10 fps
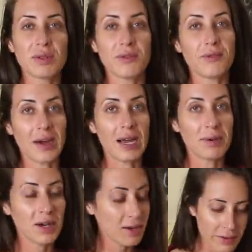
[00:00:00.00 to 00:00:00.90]
with
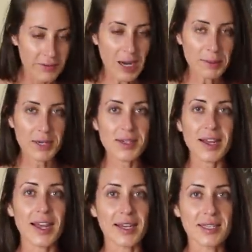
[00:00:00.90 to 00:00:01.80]
fiber. Fiber is
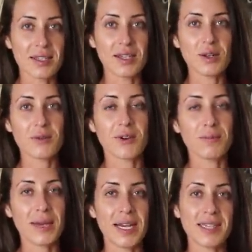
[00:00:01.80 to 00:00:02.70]
excellent for
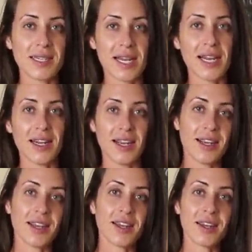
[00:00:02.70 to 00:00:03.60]

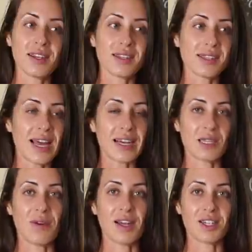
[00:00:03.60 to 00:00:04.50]
maintaining
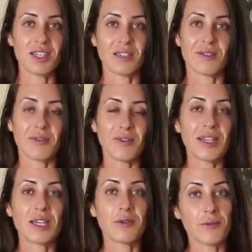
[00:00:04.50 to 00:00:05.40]
satisfaction, for
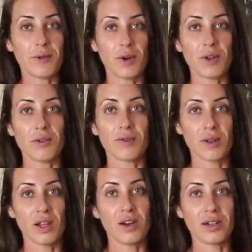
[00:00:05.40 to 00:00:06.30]
feeling full for
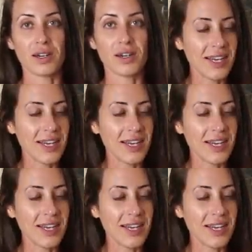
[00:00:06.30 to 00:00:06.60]
longer.